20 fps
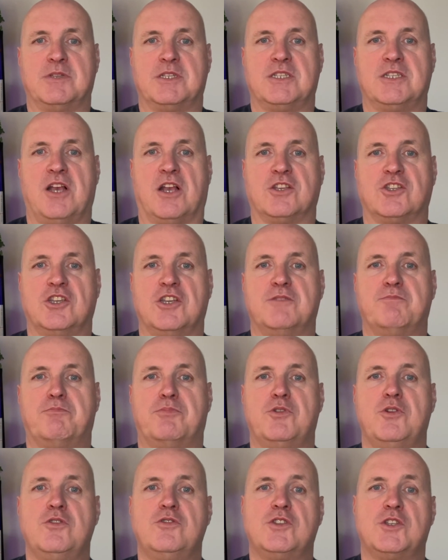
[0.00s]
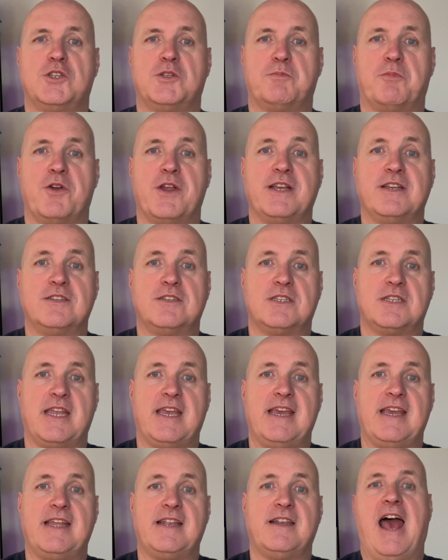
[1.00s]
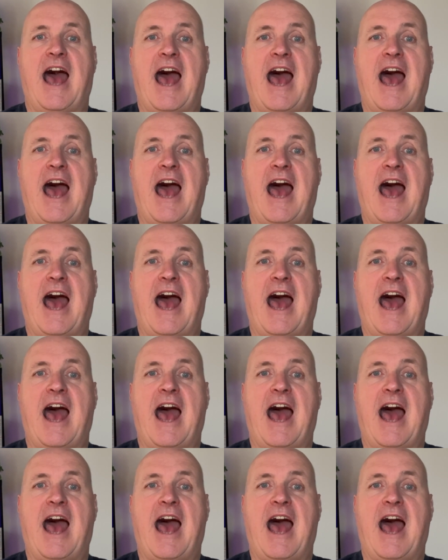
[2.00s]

such as Bruce Springsteen,